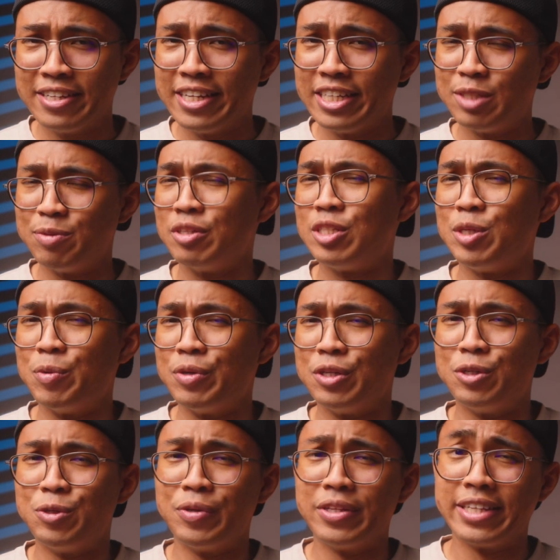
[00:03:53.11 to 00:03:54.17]
especially when you're
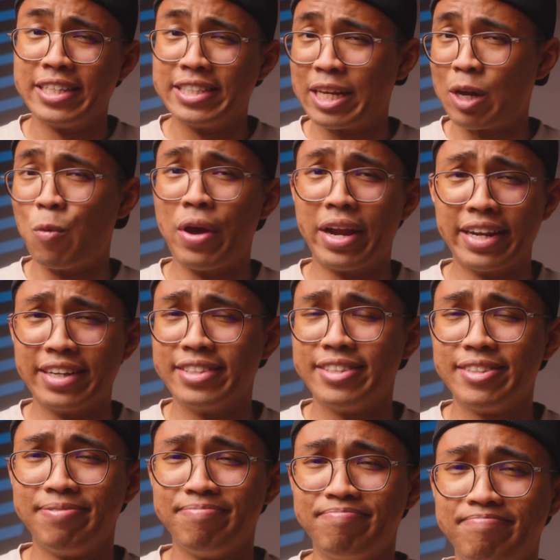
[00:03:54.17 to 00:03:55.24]
doing things like weddings.
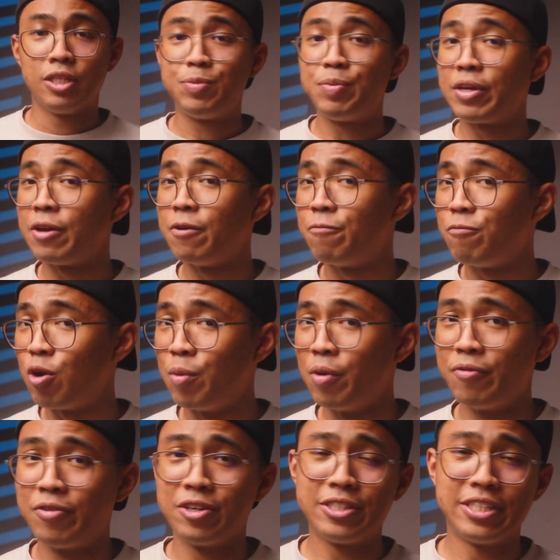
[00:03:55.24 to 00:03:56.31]
Speaking of formal
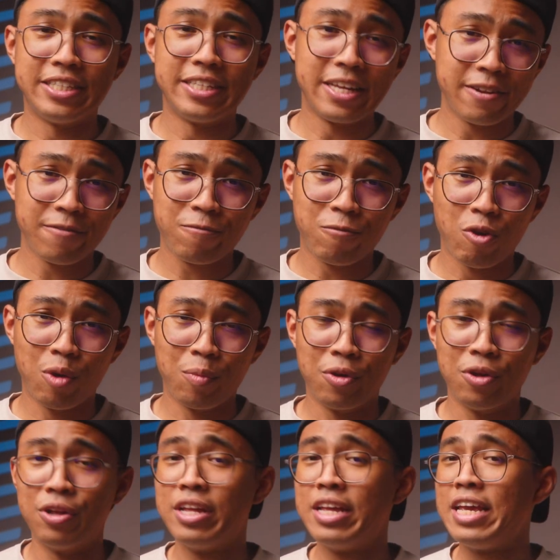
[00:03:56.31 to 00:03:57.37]
versus
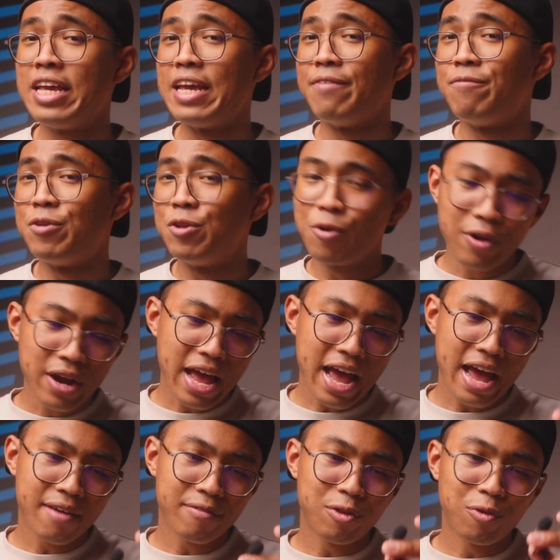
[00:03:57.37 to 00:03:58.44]
informal, if you don't
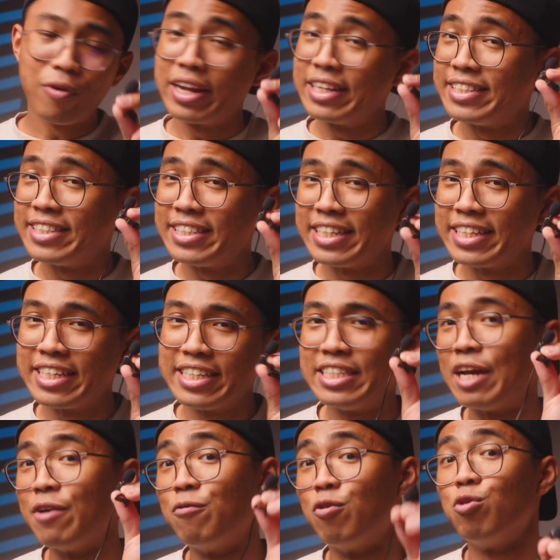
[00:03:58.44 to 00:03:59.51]
have the right stickies
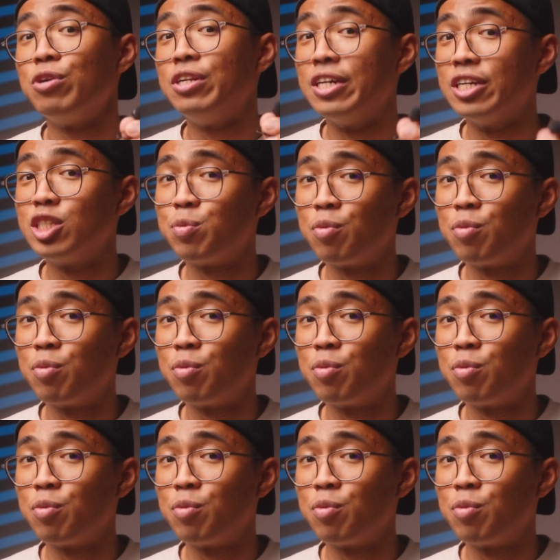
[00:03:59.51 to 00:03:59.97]
that Rode does